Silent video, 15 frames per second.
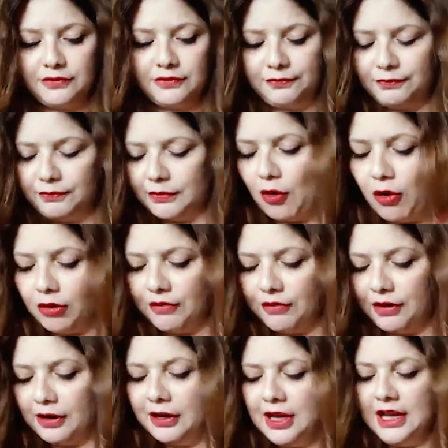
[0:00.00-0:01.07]
of
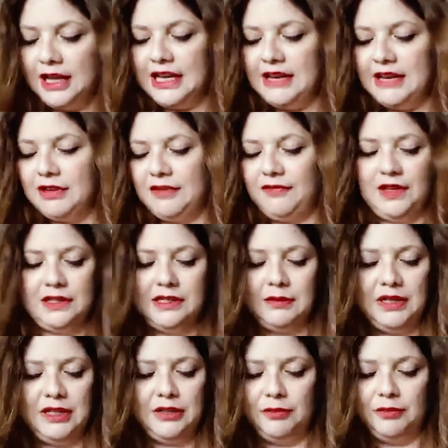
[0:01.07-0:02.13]
horror, even if it's a
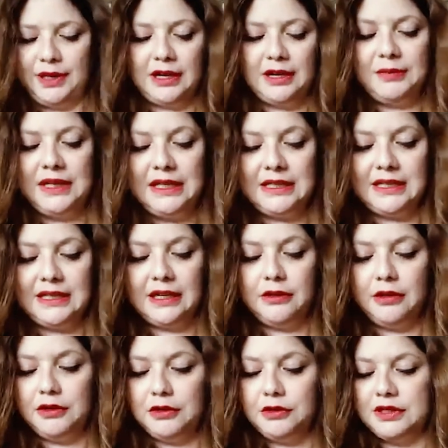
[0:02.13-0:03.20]
little bit comedic,
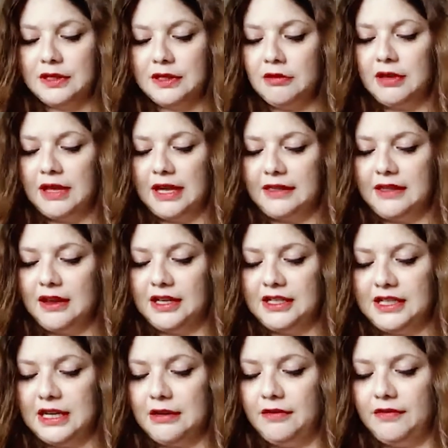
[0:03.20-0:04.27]
you know, you still get the
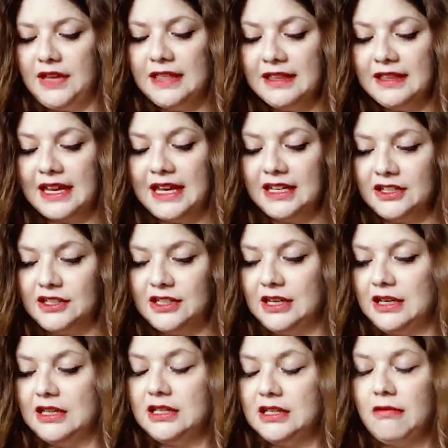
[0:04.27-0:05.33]
idea of in the
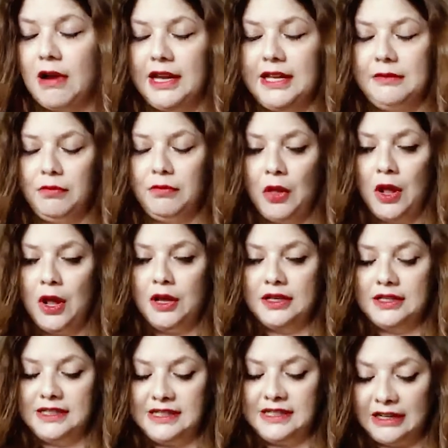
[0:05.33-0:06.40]
kitchen, it's quite
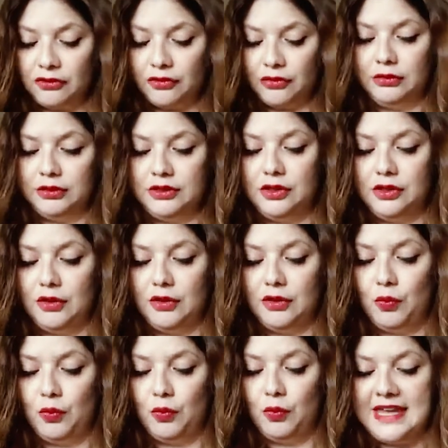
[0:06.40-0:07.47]
central to
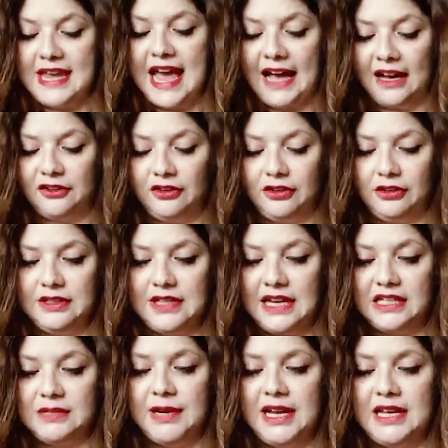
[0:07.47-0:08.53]
where the action
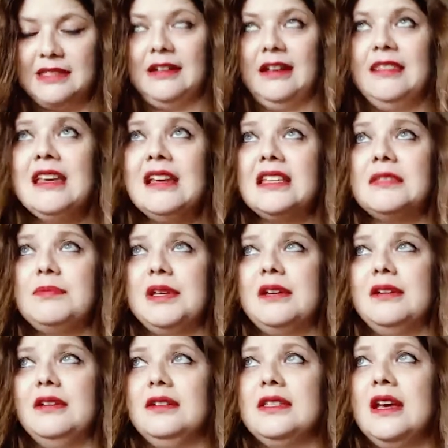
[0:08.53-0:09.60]
takes place. And I think it's
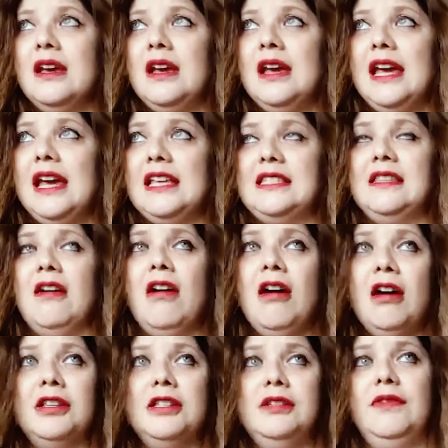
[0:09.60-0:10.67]
because it's the
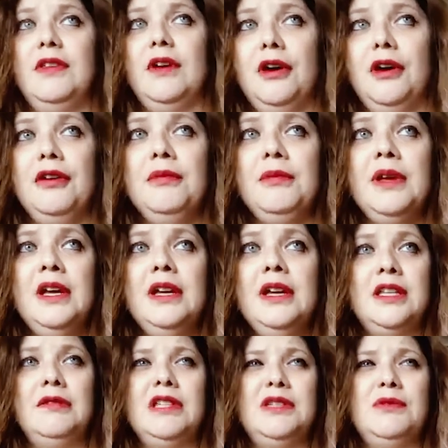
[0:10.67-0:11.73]
heart of the home.
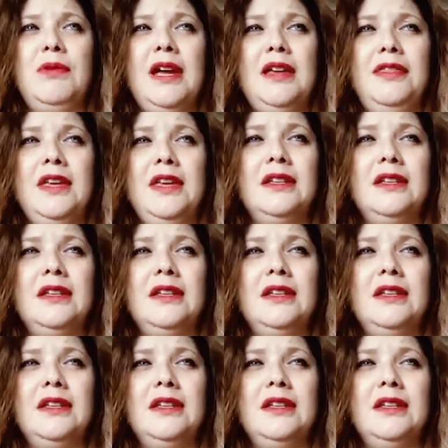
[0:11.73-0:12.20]
So it's where